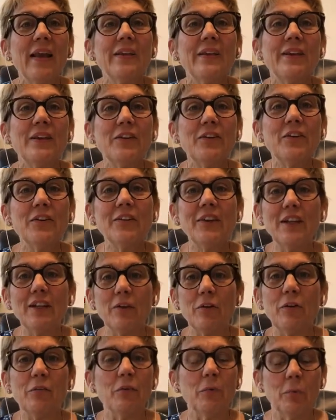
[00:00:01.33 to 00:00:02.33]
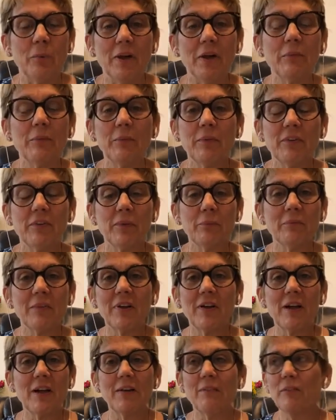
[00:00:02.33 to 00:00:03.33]
Do you just get overwhelmed
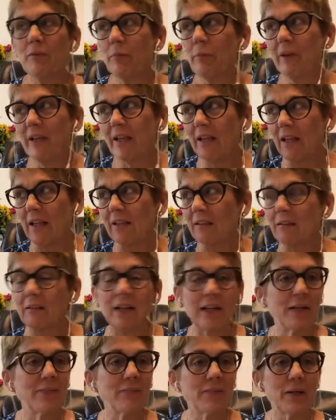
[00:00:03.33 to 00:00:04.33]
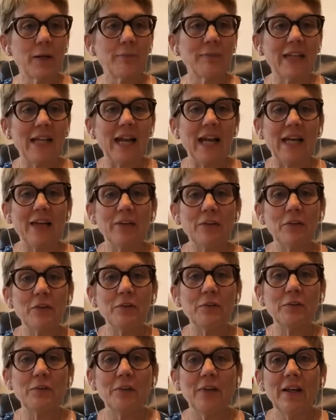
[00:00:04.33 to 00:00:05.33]
sometimes by life coming at
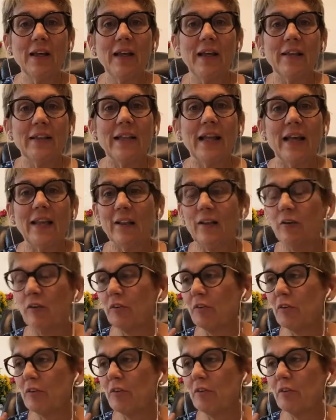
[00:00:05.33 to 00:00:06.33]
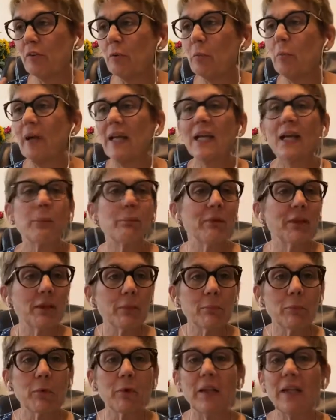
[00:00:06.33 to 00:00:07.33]
you? That there's just, you wake up in the
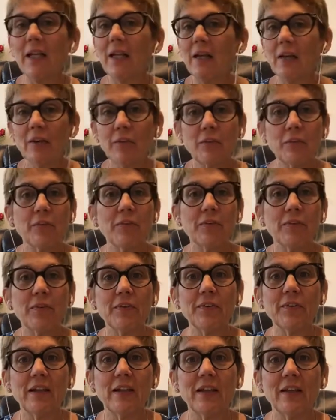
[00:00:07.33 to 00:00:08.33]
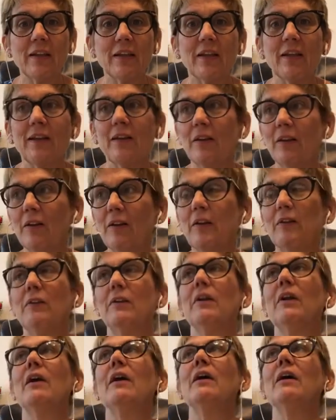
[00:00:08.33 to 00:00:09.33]
morning and it just feels like,
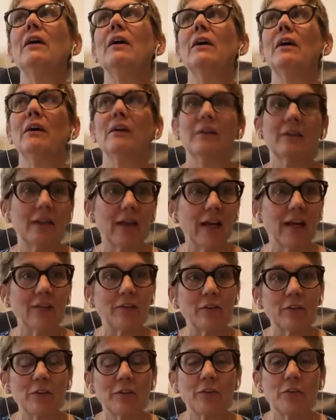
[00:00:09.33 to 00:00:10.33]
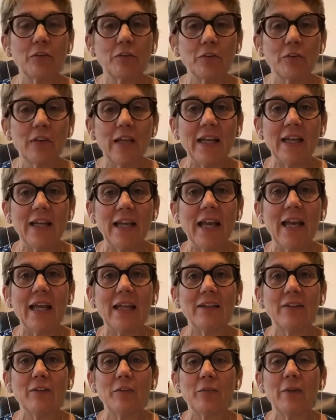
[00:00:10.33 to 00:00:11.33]
oh God, you look at your day
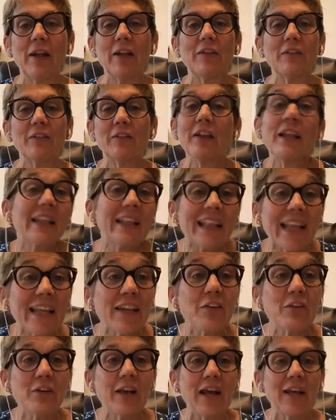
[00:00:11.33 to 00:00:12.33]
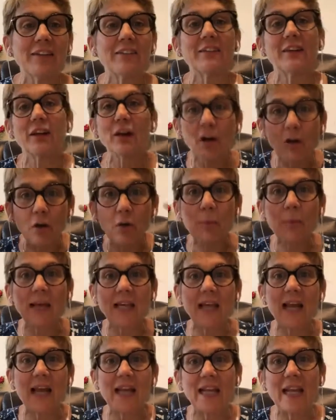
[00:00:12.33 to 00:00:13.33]
ahead and rather than saying thank you guys, like, oh my
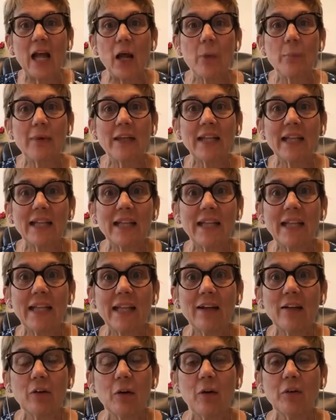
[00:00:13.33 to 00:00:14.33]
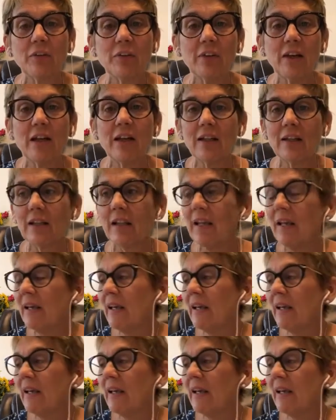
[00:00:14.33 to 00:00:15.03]
God, how am I going to get it all done?